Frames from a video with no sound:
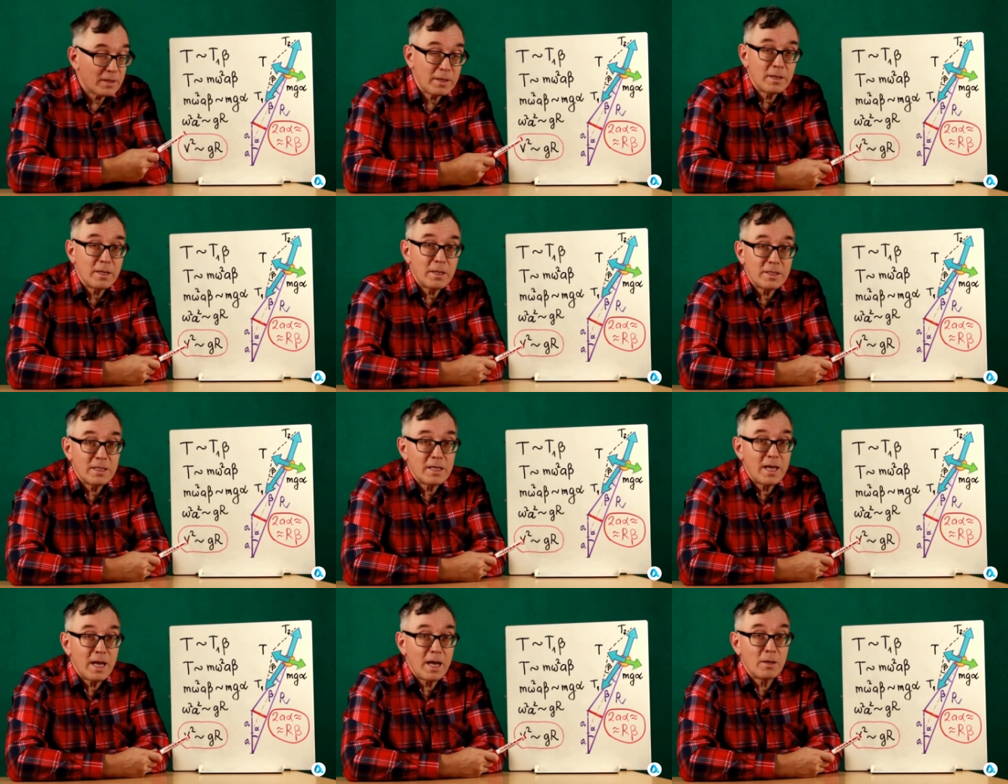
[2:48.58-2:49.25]
is
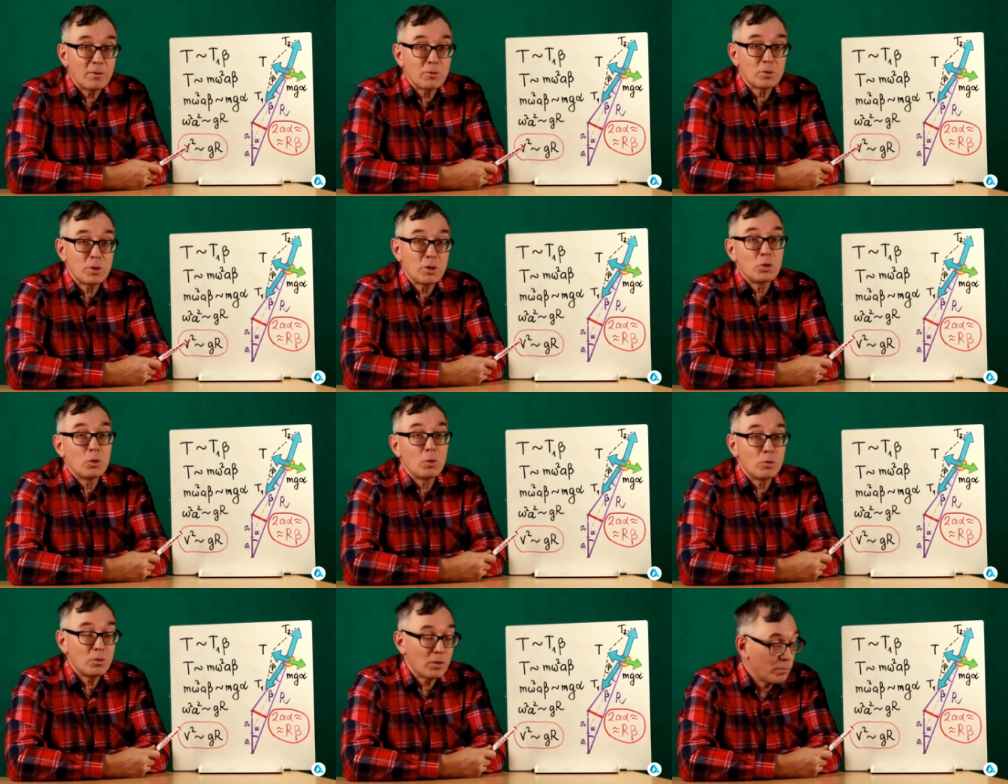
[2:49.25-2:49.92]
the average
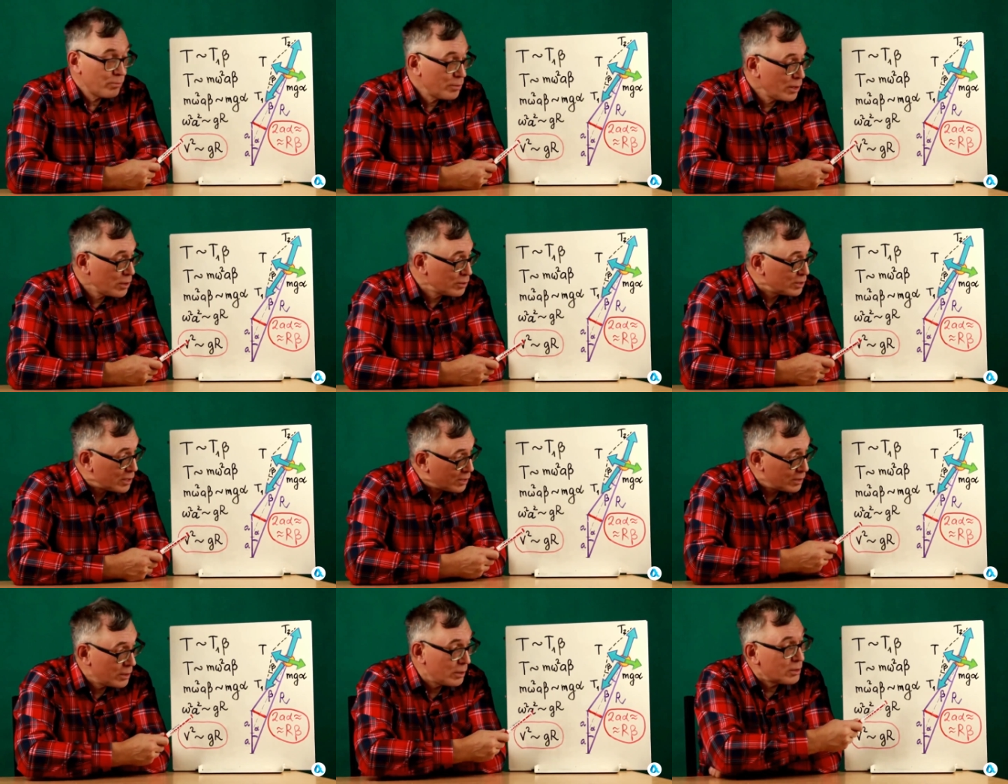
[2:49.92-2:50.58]
over the
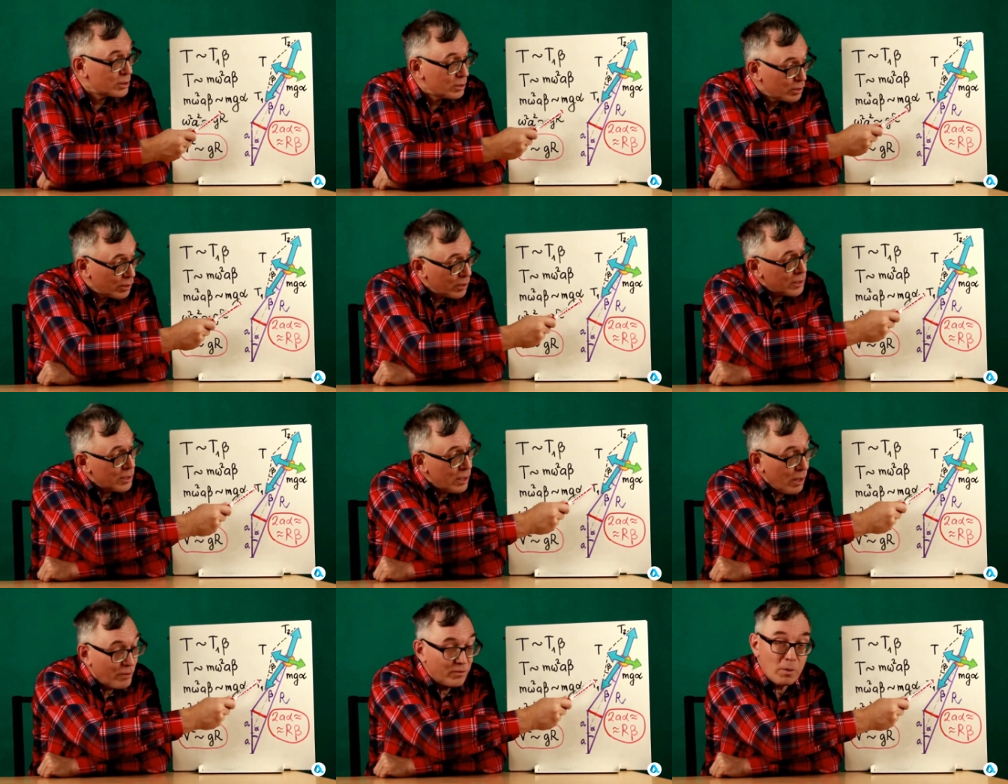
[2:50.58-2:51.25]
period
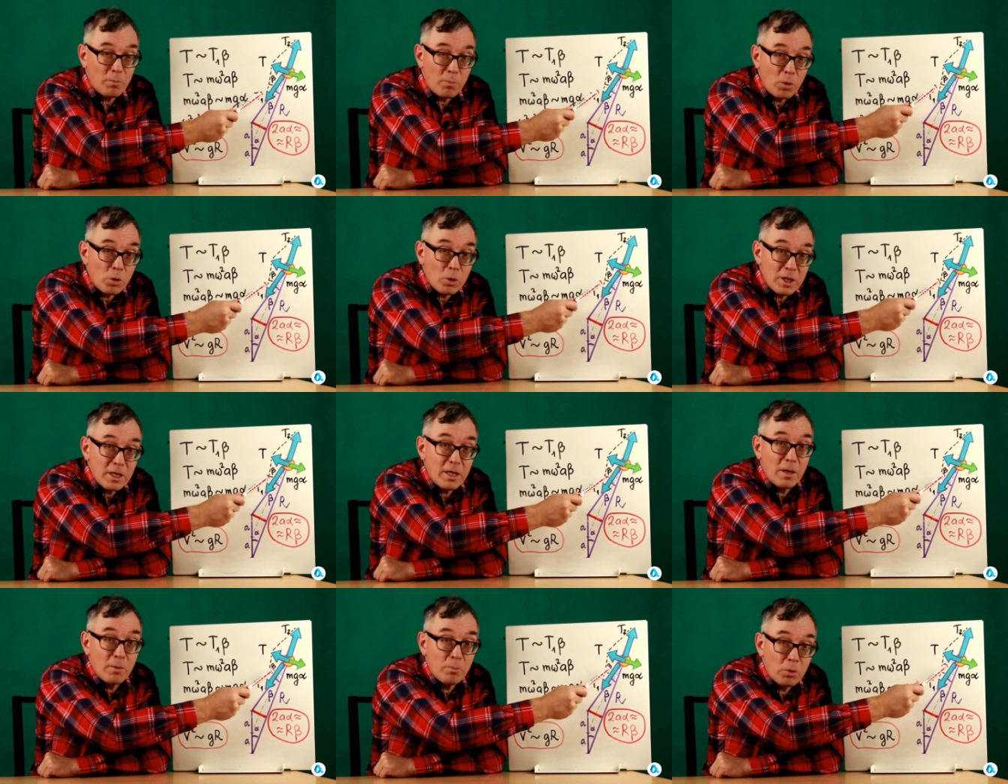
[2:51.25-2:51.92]
of the
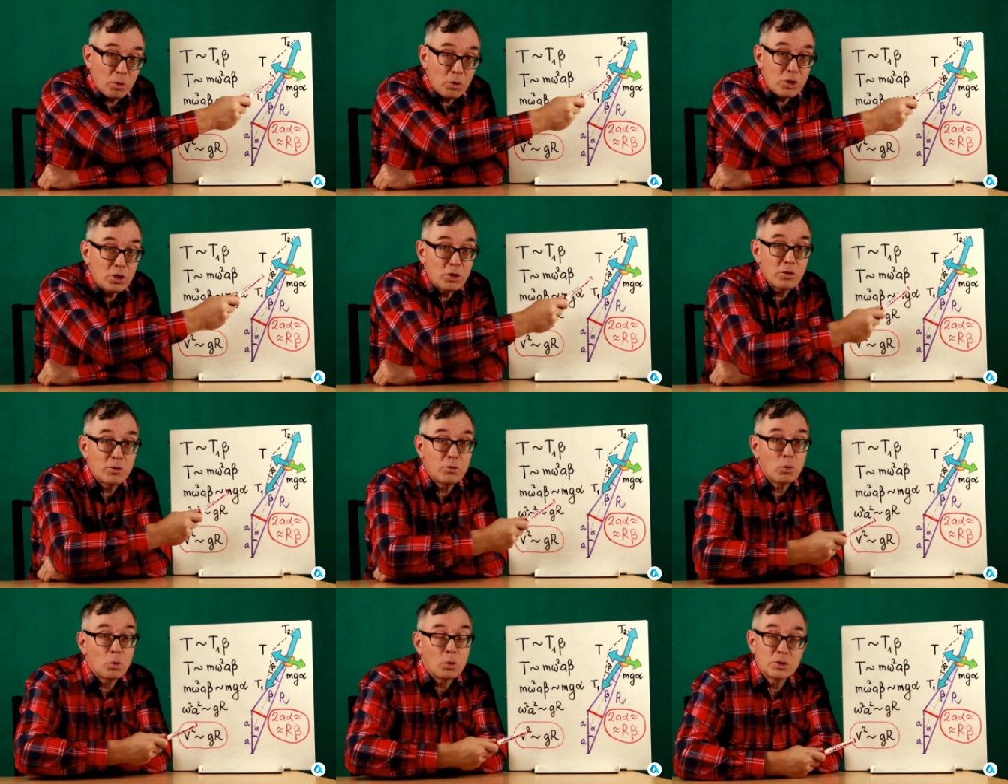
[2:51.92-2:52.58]
pulling and pushing
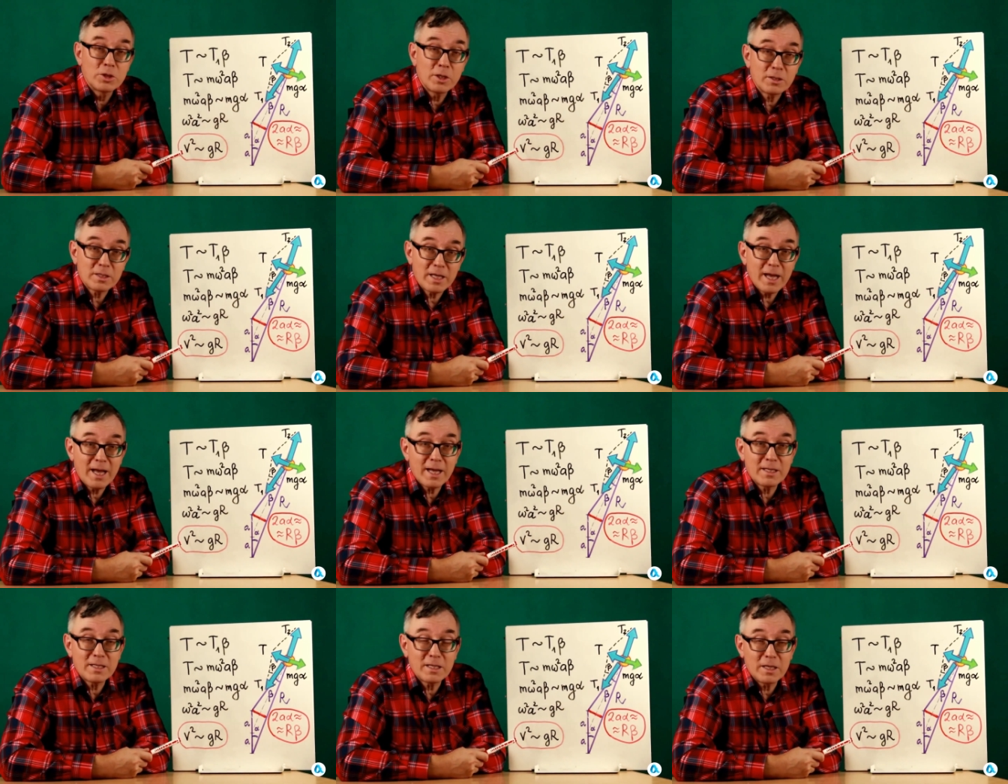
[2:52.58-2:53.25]
forces
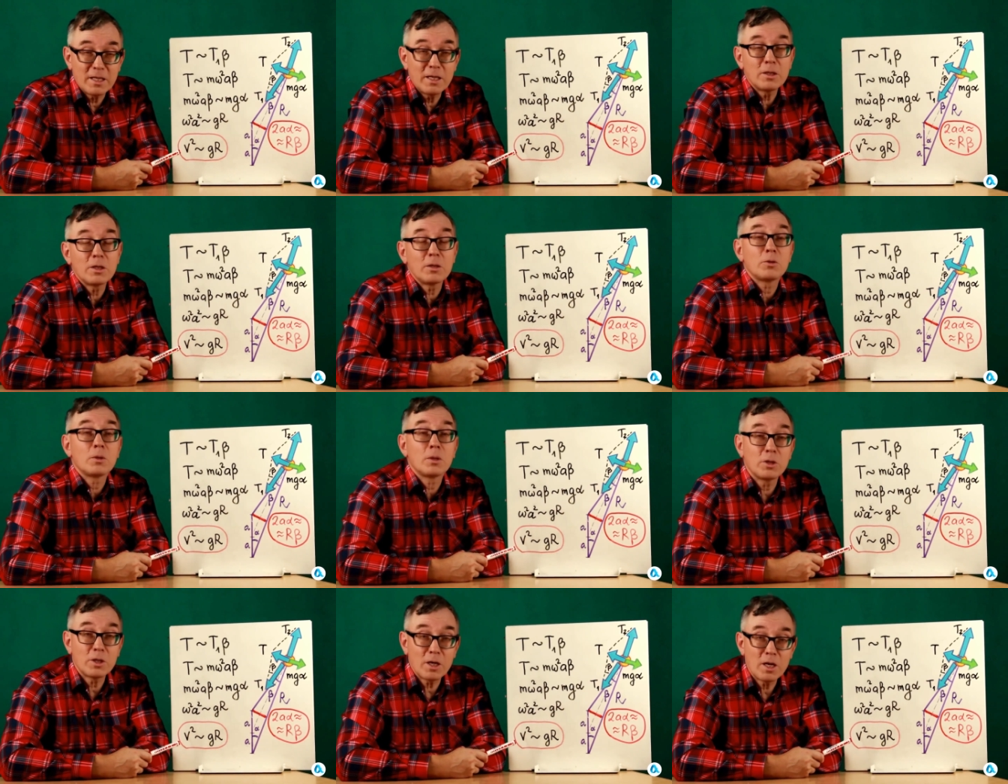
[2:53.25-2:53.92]
acting at
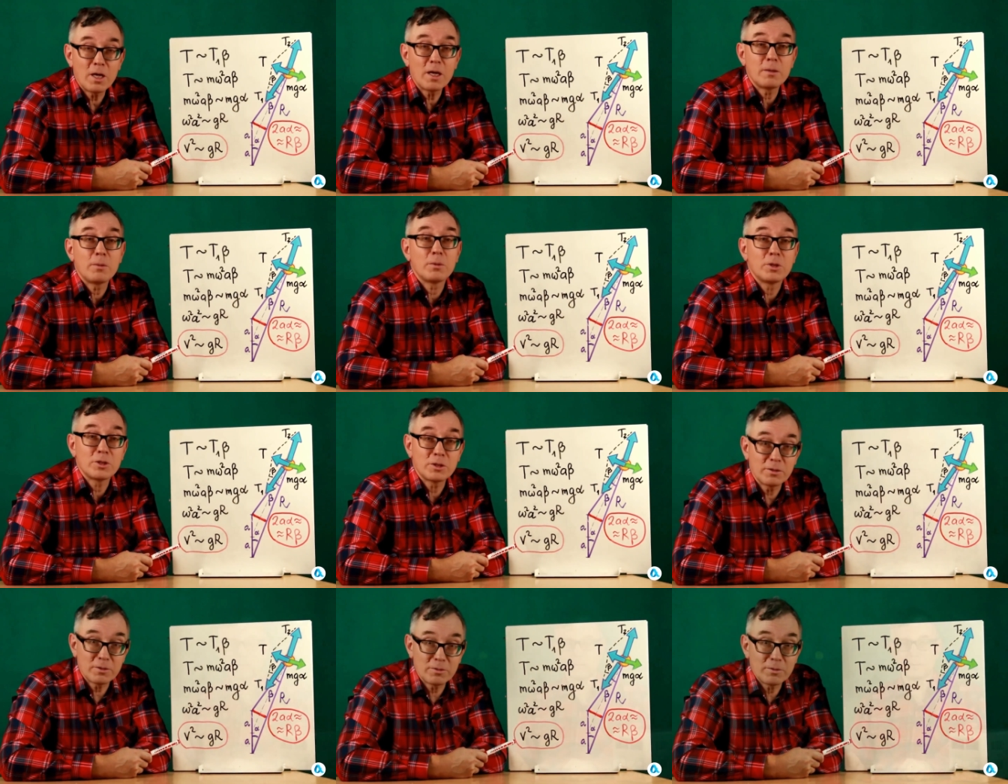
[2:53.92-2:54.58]
different times.